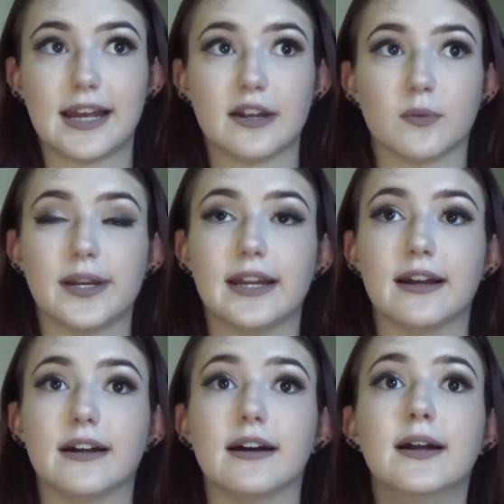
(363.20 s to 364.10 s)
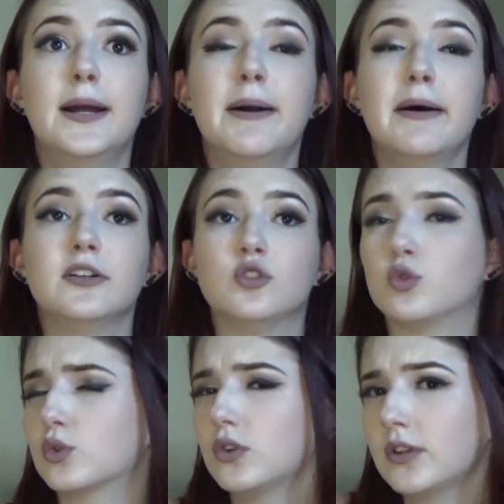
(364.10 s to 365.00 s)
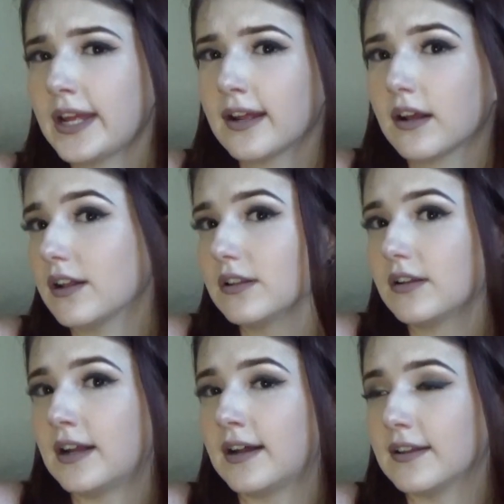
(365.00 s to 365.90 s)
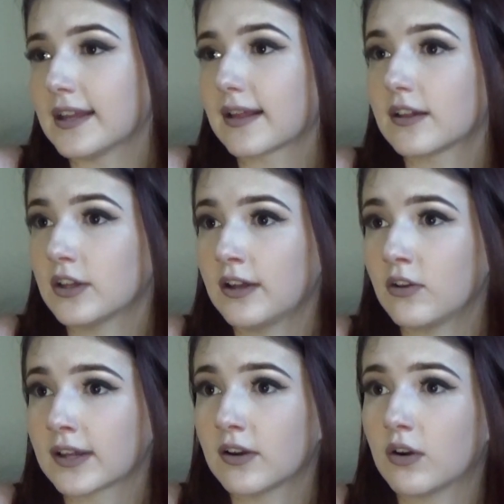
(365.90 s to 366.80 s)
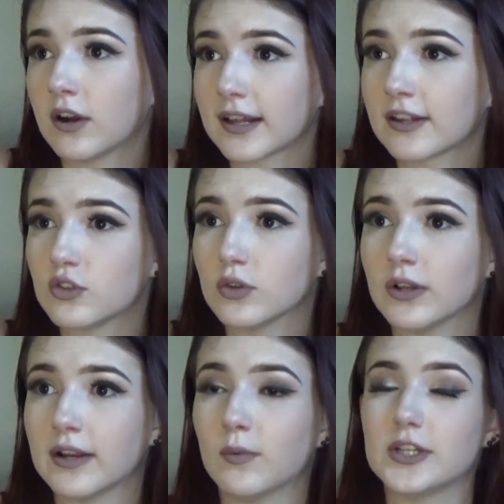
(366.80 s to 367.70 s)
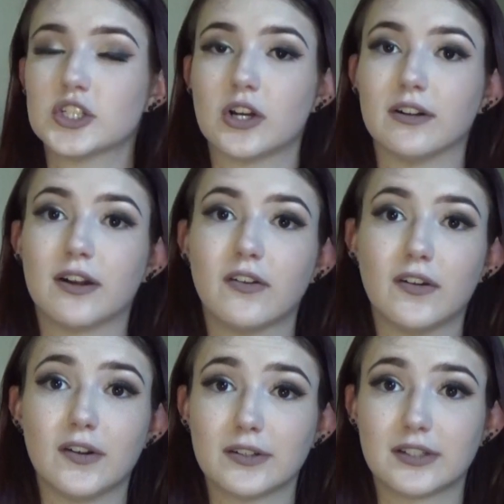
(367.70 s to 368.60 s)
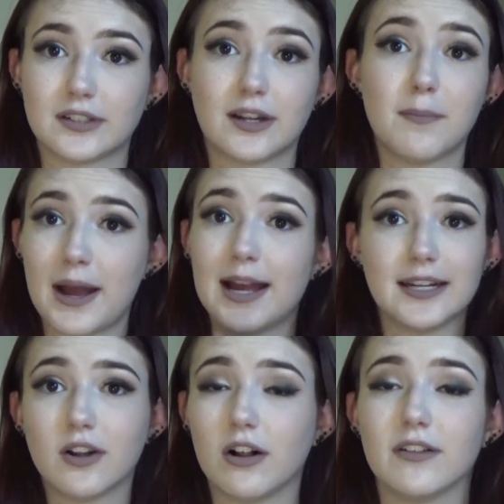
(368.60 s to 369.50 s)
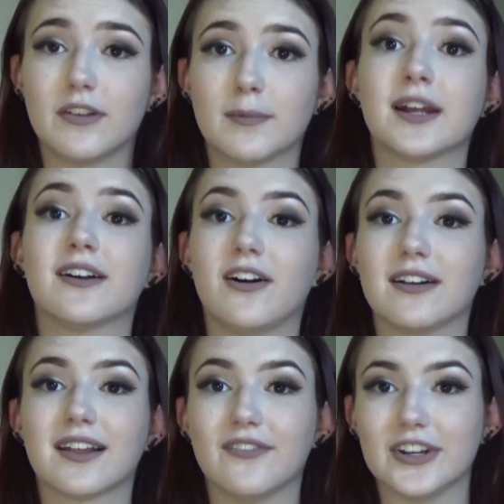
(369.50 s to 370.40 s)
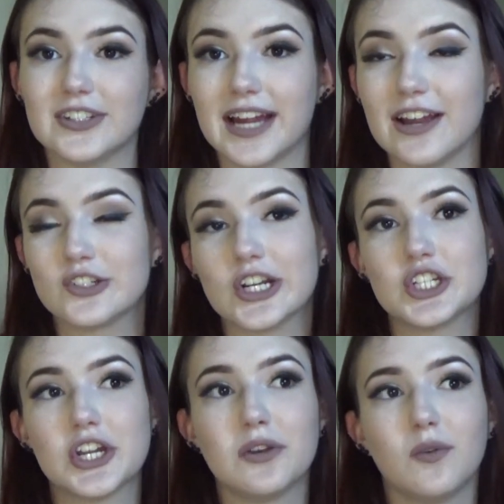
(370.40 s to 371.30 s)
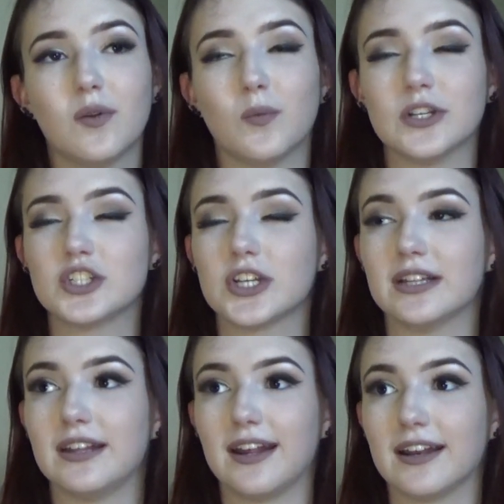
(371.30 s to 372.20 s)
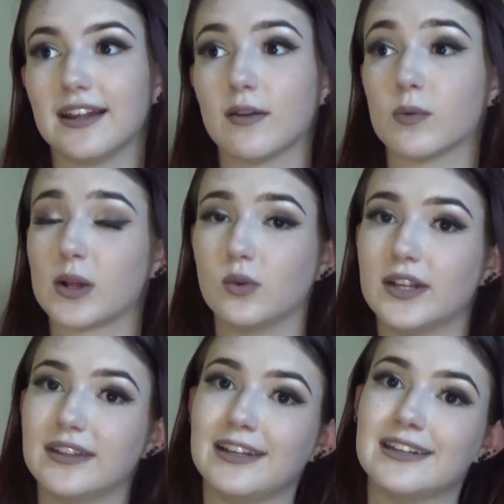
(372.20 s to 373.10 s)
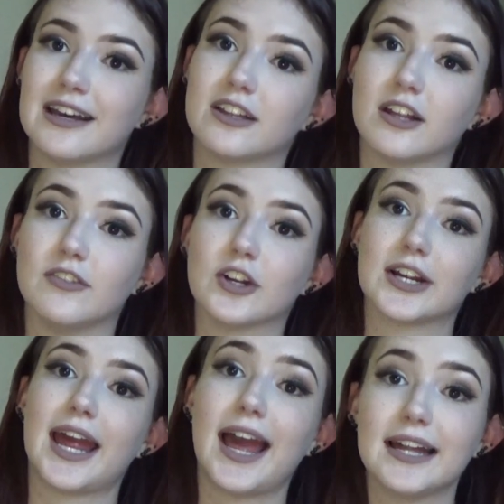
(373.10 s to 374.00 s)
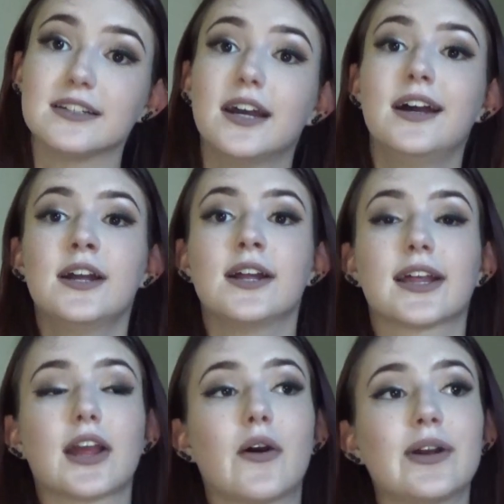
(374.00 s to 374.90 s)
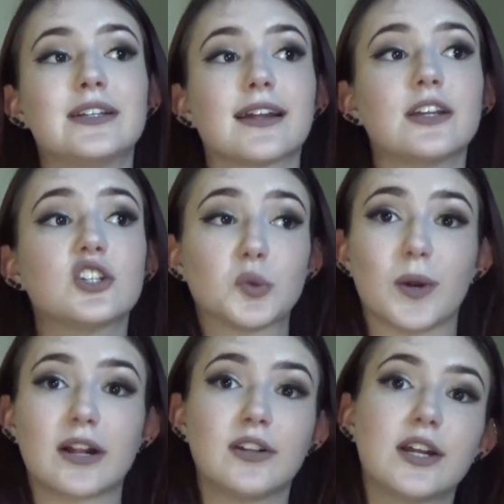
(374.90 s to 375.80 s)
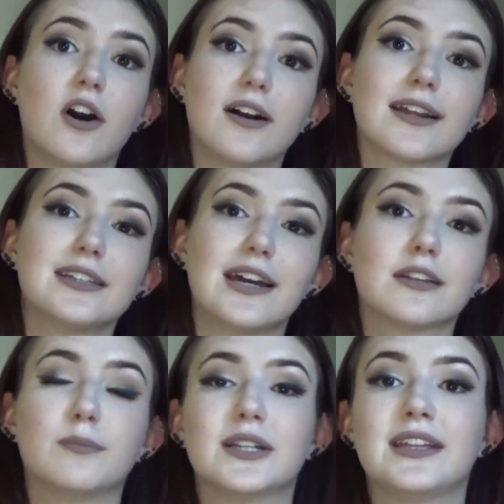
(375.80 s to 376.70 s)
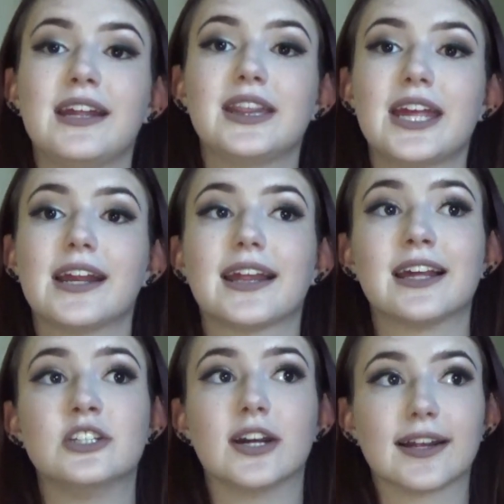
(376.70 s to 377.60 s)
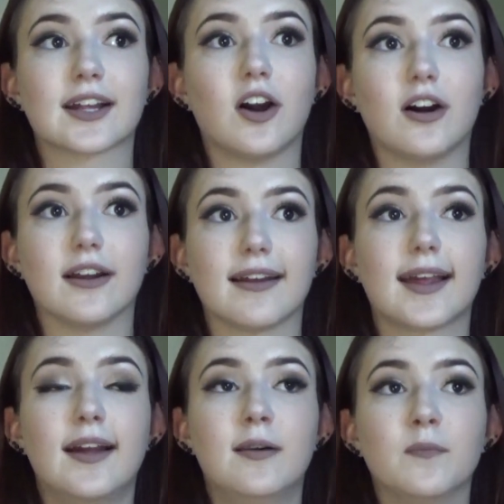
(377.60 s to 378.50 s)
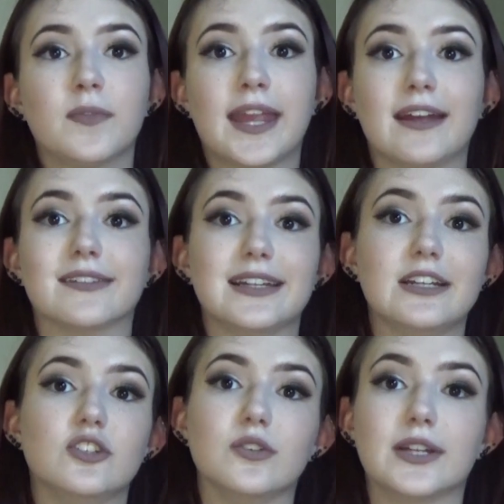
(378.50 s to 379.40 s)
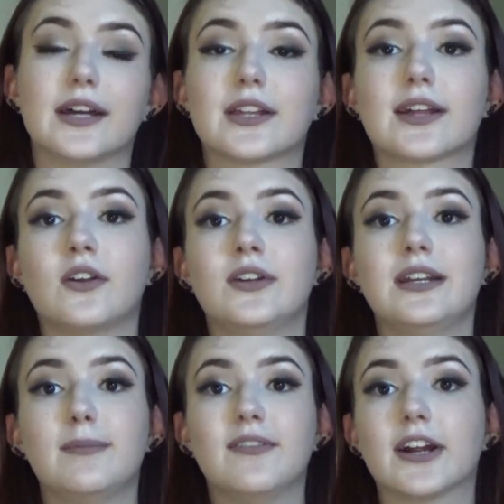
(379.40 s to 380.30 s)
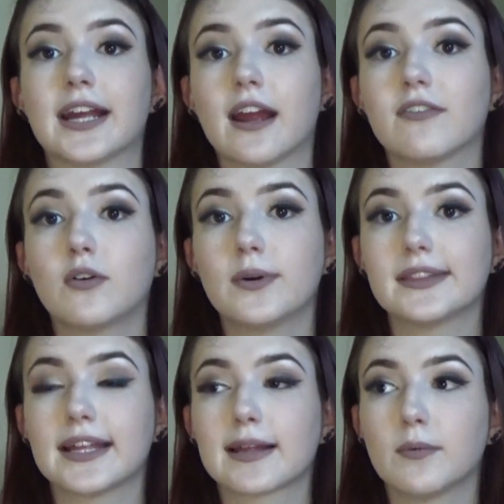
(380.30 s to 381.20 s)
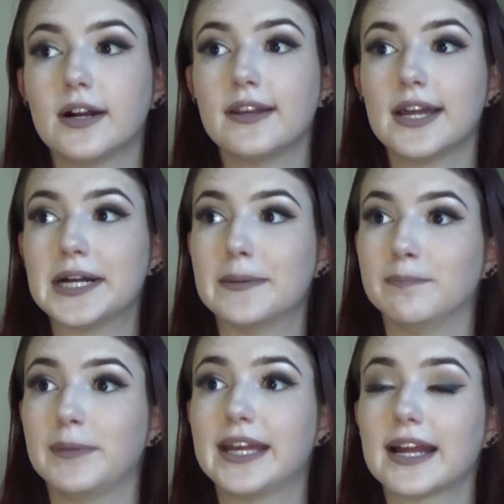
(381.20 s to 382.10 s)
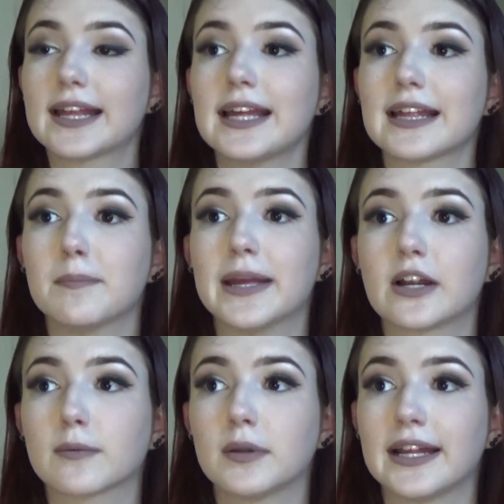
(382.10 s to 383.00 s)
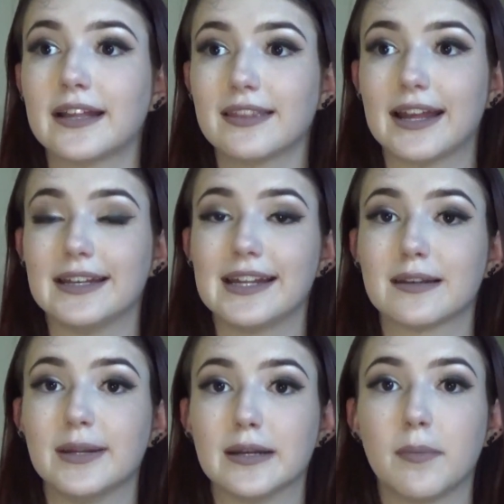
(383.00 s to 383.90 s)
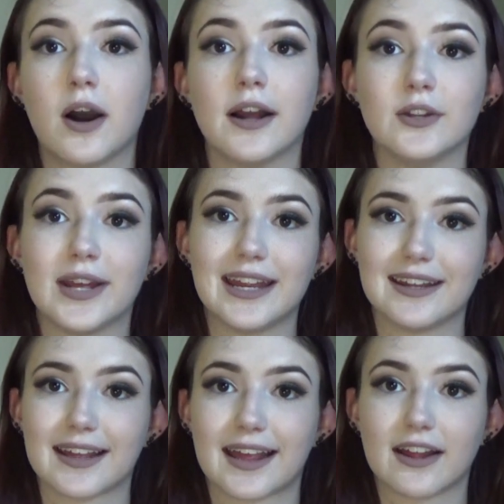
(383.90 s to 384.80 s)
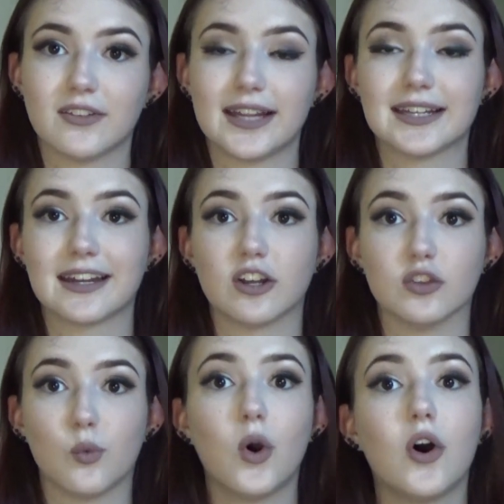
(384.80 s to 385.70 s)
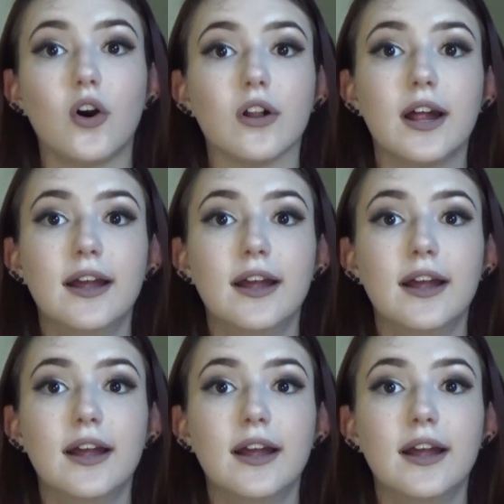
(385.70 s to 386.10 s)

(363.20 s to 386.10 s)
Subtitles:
diarrhea, drooling. This also causes drooling, which combined, all of them can cause severe dehydration, which in the end can result in the death of your cat. So it doesn't directly cause death, but the things it does cause can lead to death. So you need to be very careful with this one. Because it is a bigger plant that needs to be in a pot, you can't necessarily stick it on the wall.